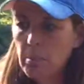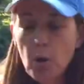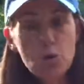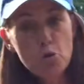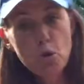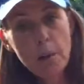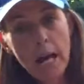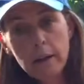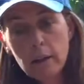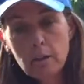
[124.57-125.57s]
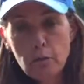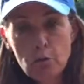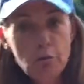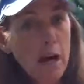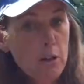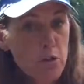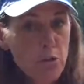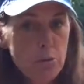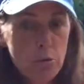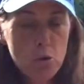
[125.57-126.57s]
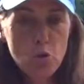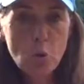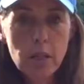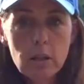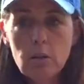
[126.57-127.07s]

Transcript: Post-traumatic, if you fracture through a joint,